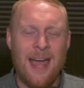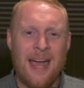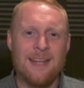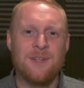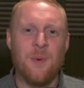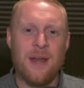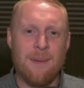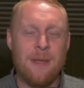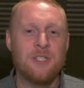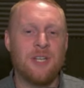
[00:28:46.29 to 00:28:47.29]
And when I
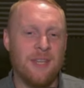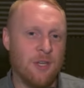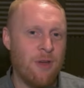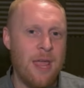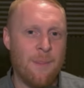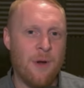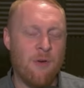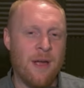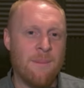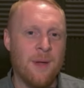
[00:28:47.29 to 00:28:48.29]
mentioned it in the creator
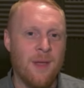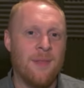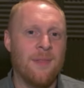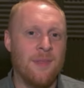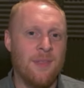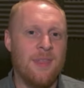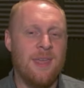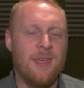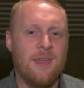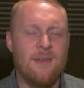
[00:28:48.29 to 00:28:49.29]
program, the,
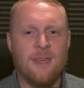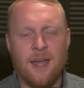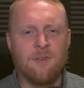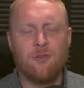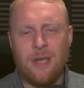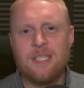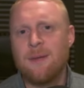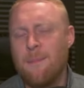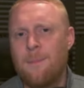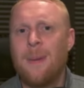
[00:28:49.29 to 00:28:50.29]
the, the kind of
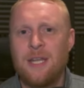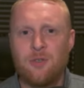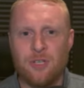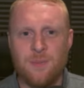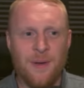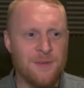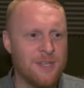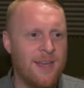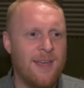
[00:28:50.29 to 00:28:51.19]
creator manager, I suppose,